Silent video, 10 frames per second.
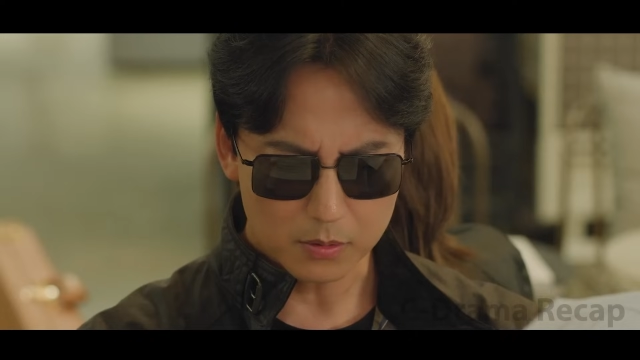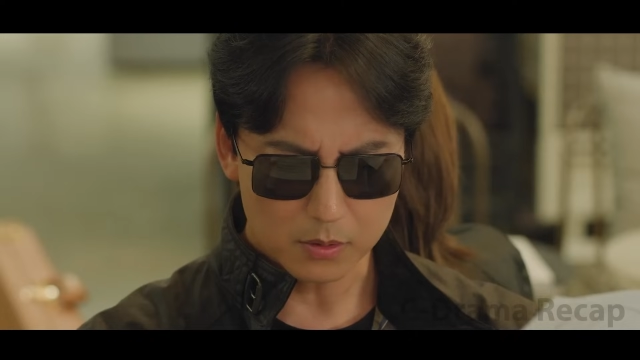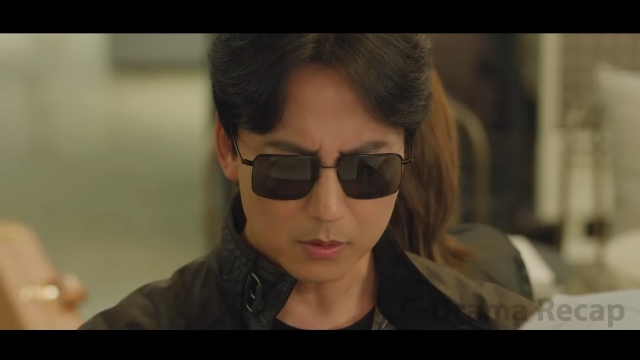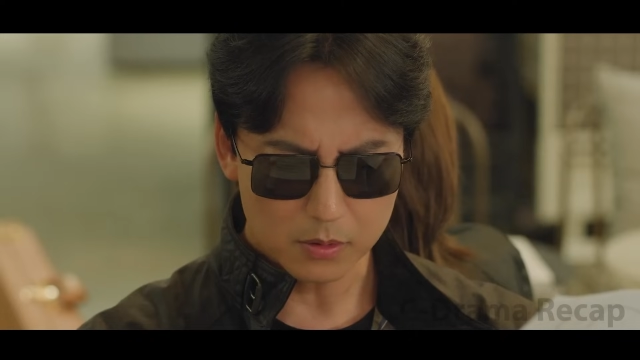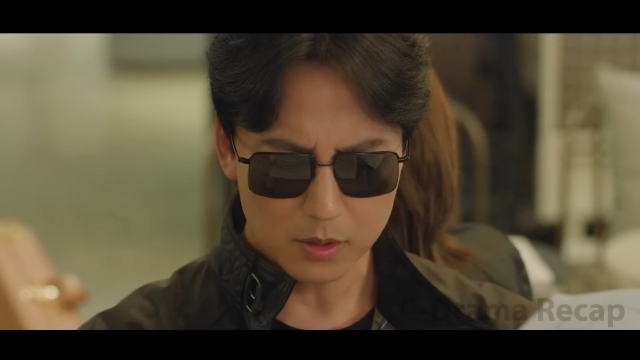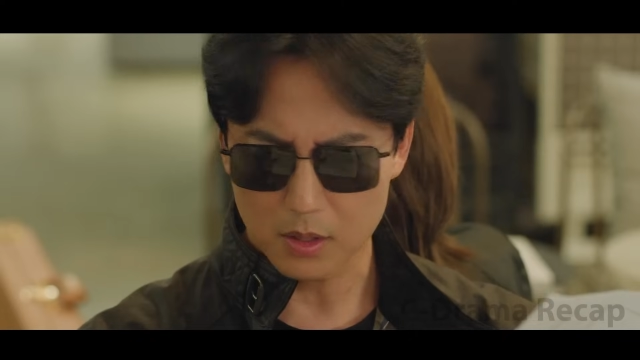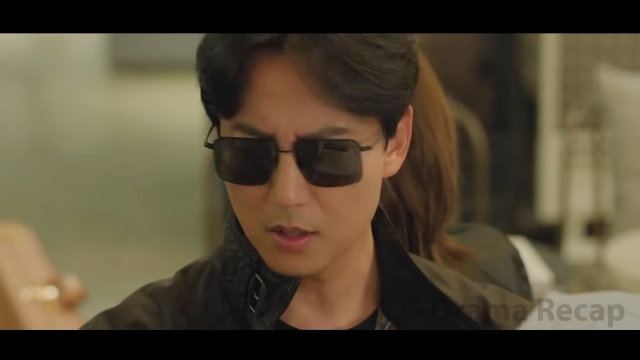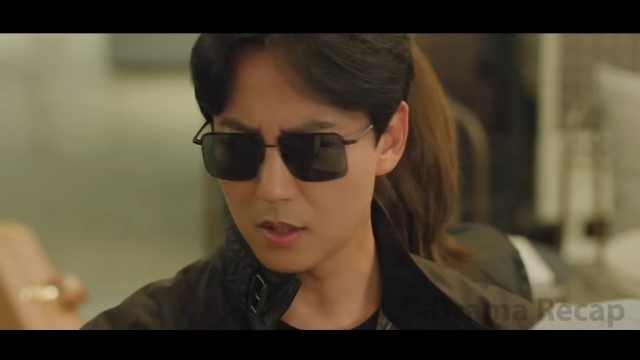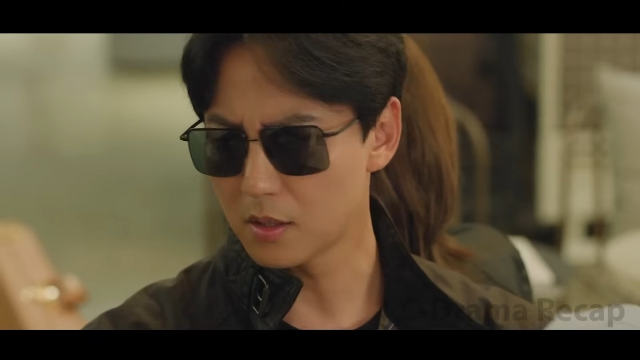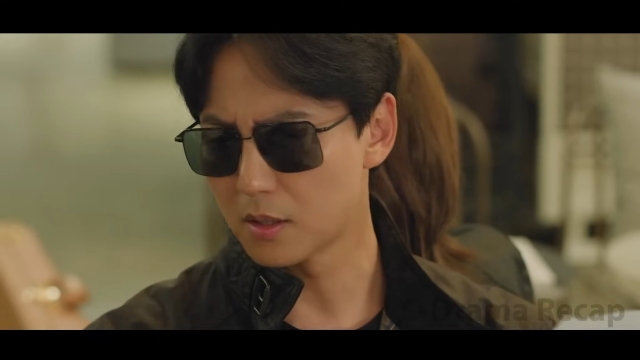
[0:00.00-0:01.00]
suggests that
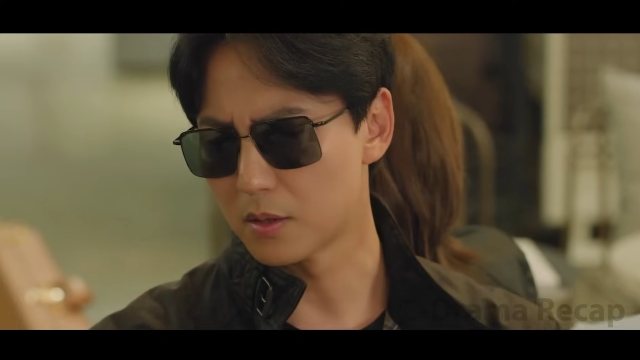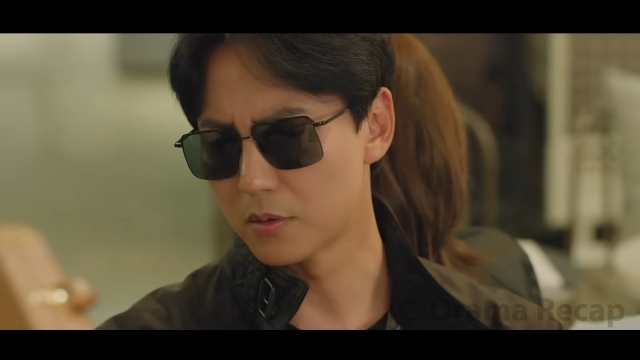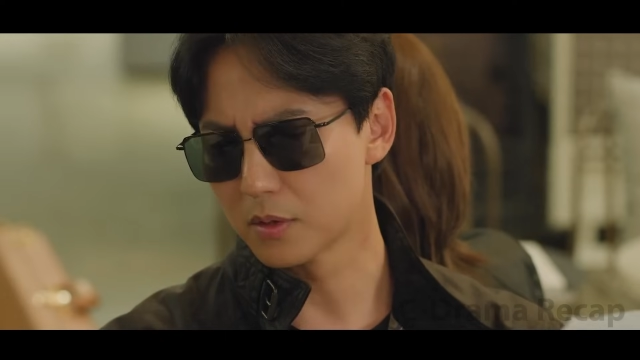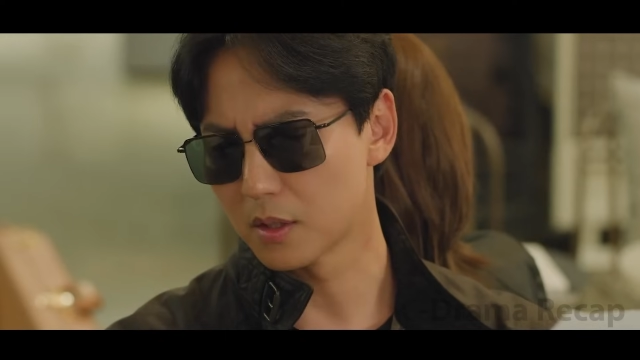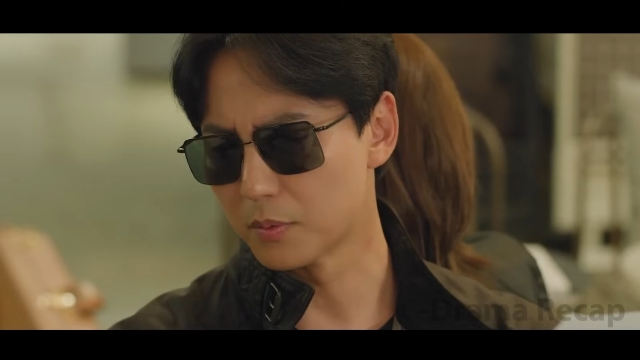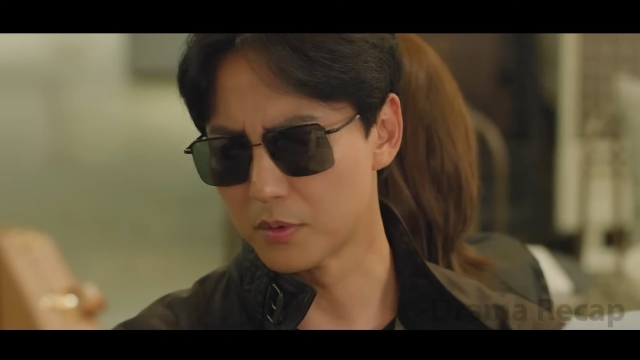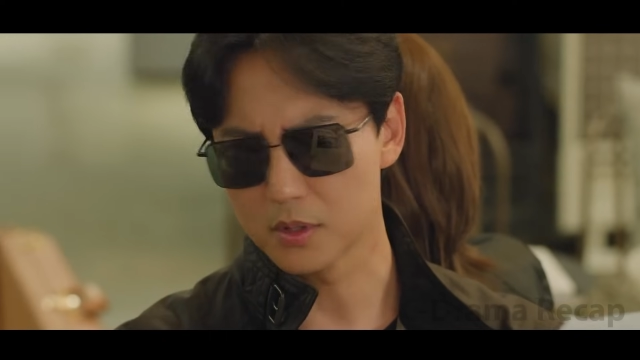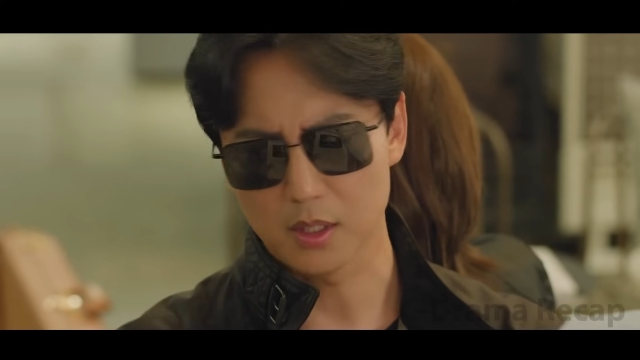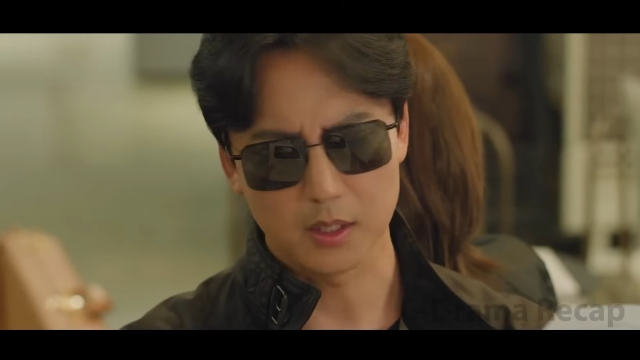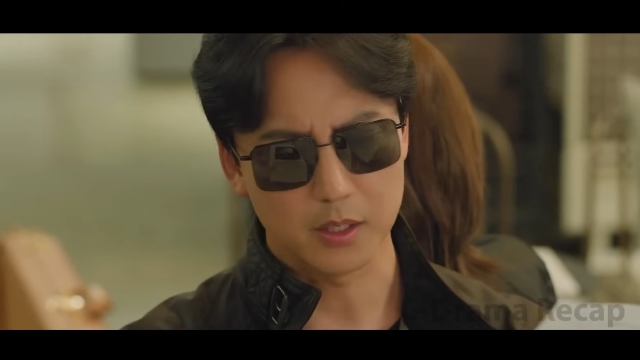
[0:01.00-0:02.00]
men like Prosecutor
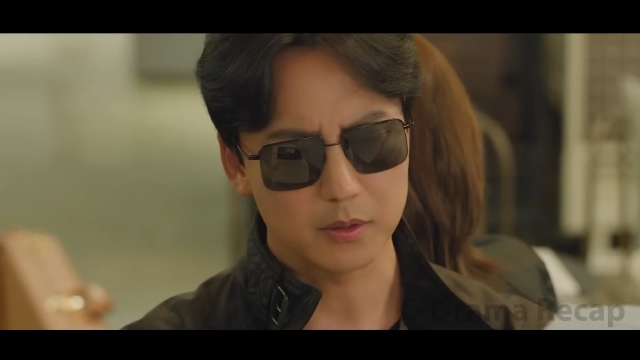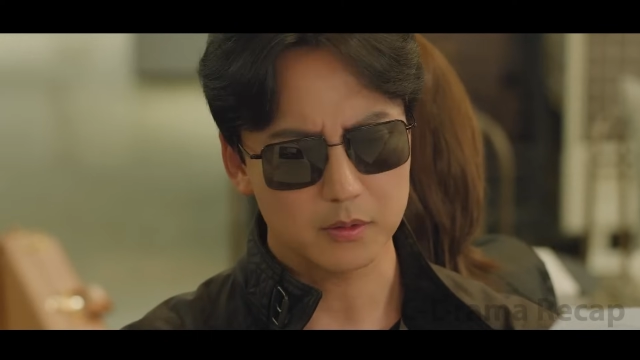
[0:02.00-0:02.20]
Nam,